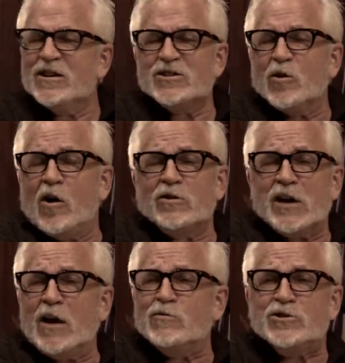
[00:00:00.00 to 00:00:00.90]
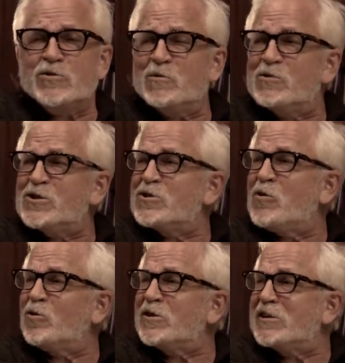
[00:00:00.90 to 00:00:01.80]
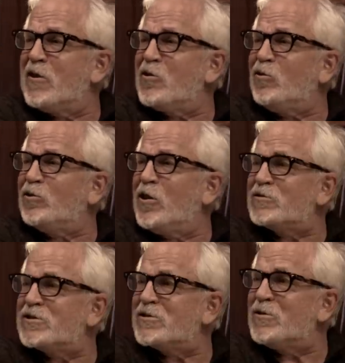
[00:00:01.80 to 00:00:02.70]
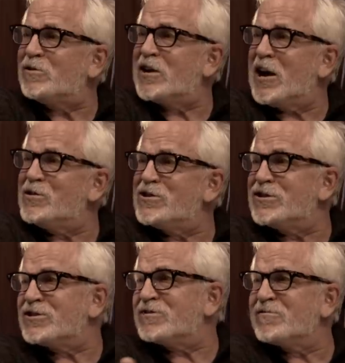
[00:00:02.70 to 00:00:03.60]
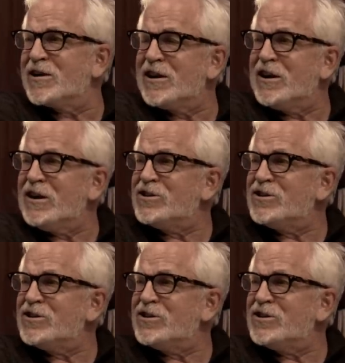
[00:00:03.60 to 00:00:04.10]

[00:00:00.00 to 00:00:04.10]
so all I was doing was just holding down whole notes the whole time and just very easy